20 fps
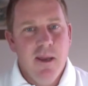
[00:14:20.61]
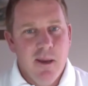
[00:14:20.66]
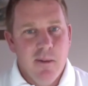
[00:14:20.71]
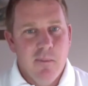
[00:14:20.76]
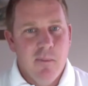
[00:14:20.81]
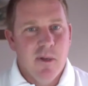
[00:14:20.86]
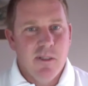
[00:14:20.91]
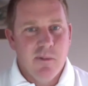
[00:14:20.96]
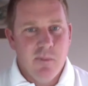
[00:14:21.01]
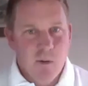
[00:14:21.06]

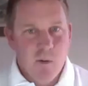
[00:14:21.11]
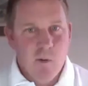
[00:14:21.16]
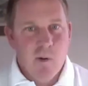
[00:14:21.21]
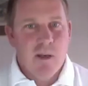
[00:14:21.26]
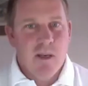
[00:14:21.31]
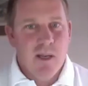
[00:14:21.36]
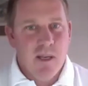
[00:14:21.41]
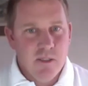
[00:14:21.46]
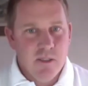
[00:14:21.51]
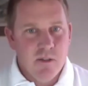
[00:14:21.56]
Must have been quite
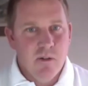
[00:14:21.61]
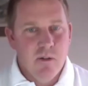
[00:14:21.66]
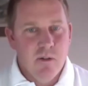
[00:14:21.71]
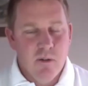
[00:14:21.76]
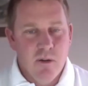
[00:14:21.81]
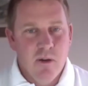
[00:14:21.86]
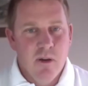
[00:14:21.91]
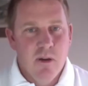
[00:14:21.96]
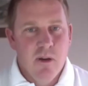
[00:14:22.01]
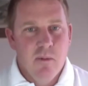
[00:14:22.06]
nice
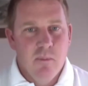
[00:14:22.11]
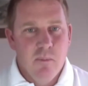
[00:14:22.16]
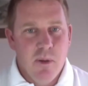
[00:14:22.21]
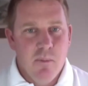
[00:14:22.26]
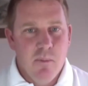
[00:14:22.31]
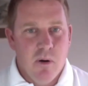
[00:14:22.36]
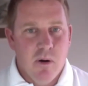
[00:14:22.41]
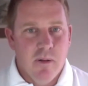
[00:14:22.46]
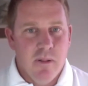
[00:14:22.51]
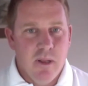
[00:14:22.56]
to be
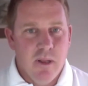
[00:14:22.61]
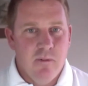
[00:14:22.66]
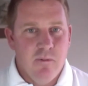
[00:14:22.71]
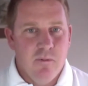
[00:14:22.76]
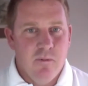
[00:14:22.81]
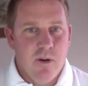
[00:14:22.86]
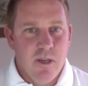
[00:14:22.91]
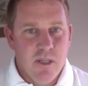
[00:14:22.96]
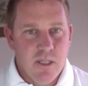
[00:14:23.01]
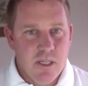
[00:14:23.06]
part of that
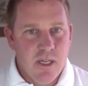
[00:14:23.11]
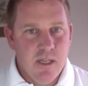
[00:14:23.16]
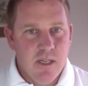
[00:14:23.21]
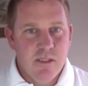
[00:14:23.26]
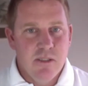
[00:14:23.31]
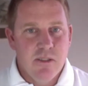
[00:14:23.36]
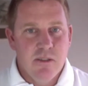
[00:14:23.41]
franchise,